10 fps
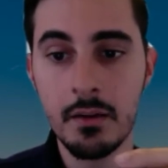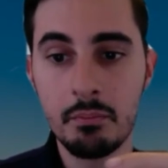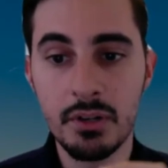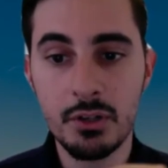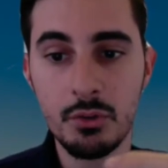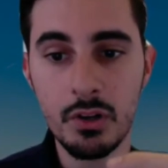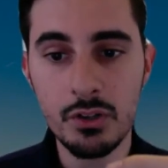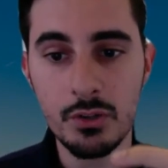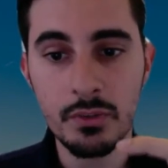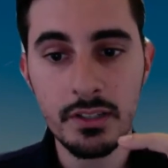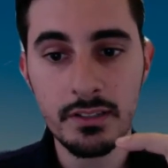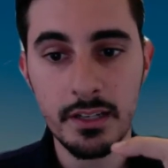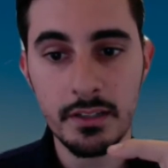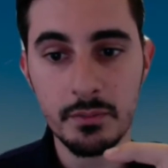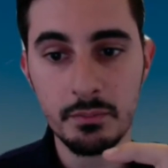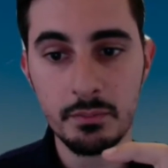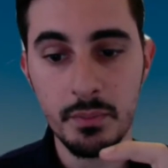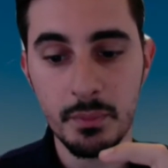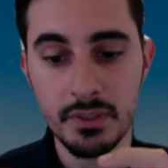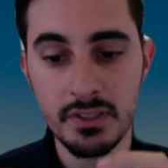but you also want to take
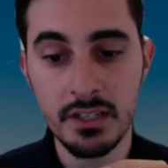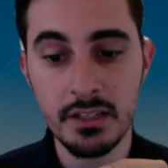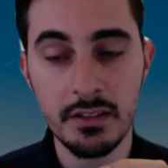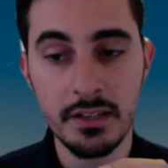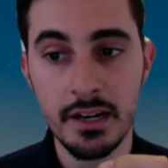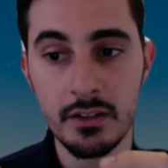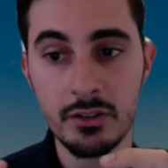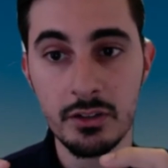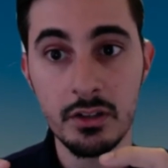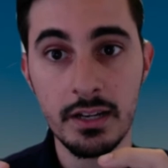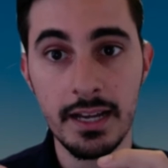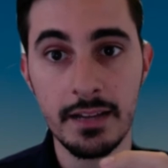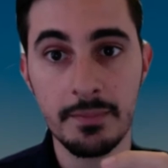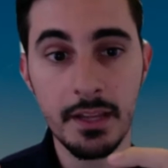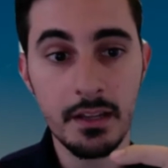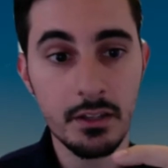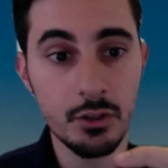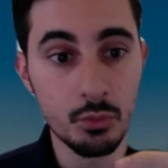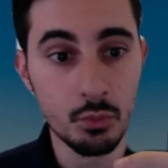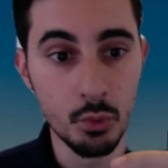particular care to look at
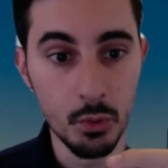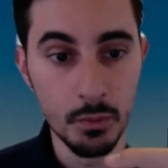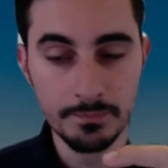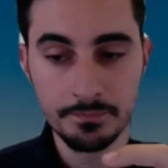your rule